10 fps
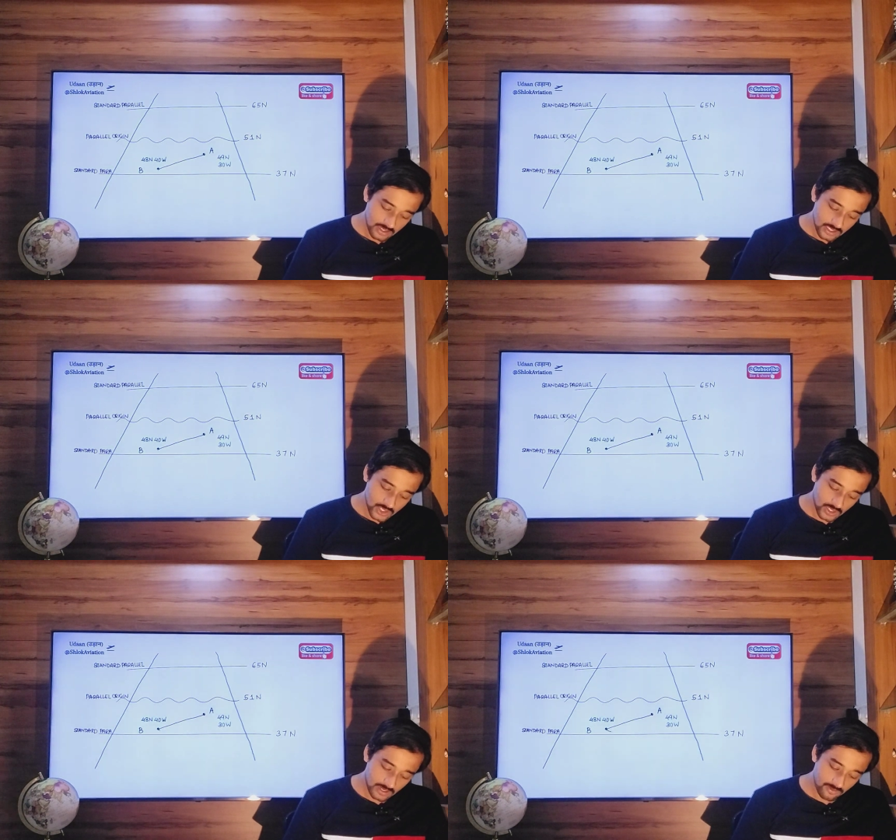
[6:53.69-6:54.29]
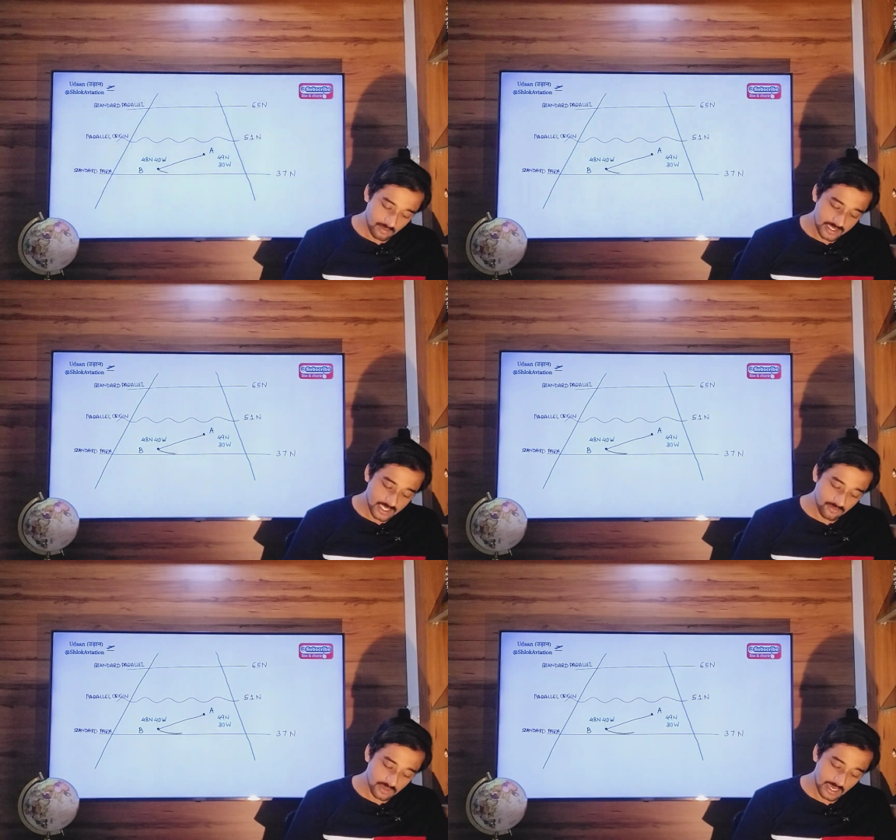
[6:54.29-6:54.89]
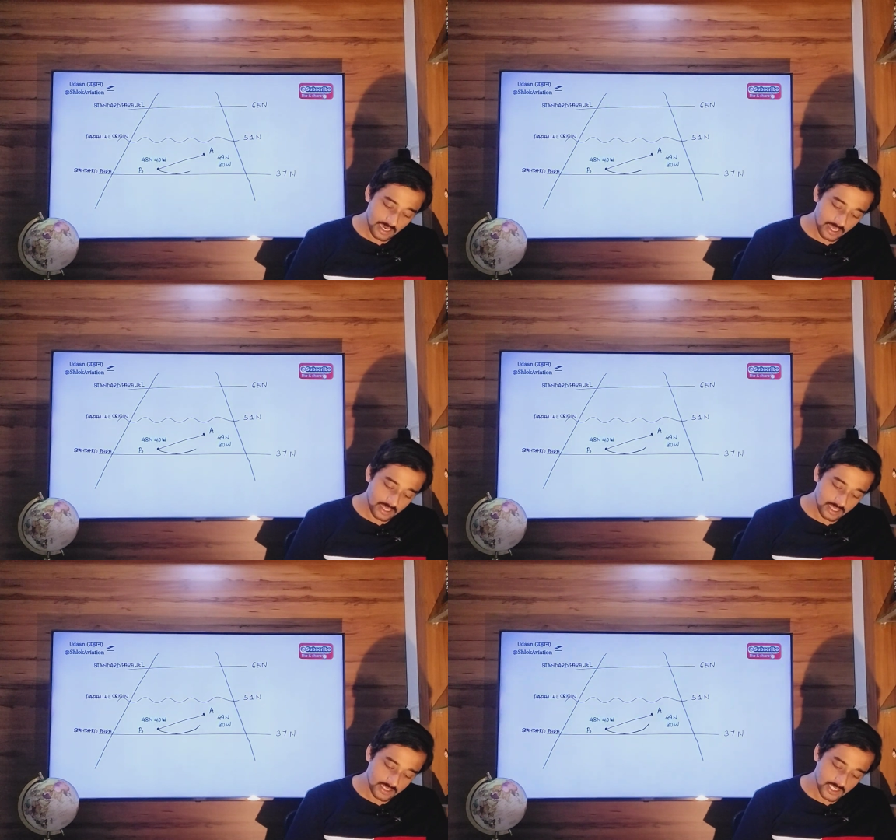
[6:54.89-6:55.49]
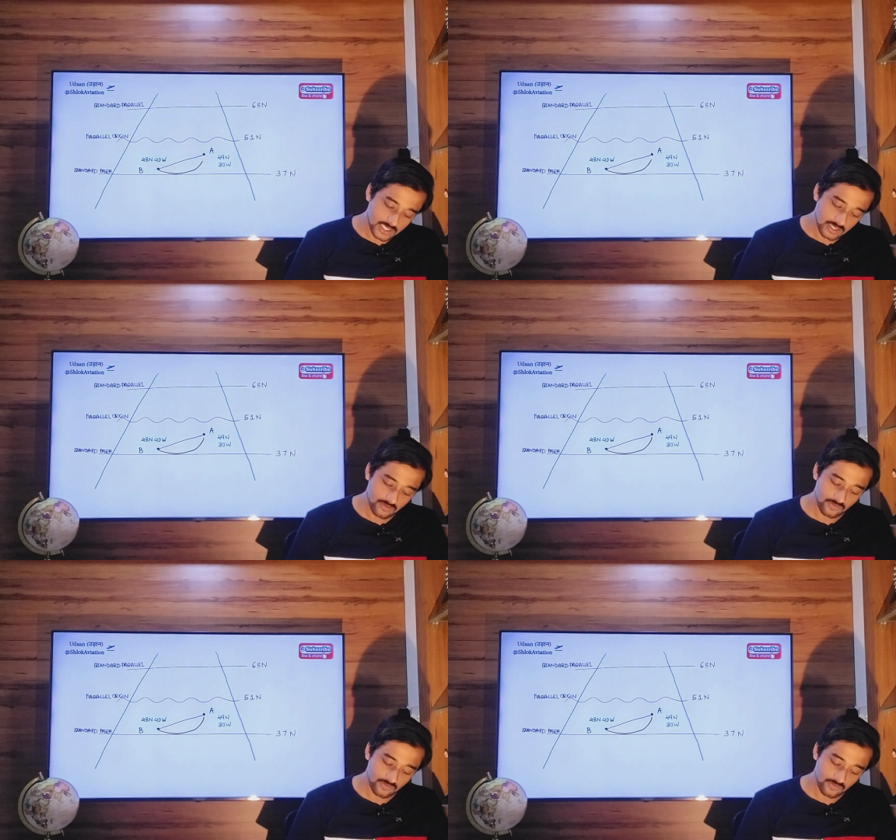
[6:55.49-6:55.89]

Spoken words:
So it will be something like this.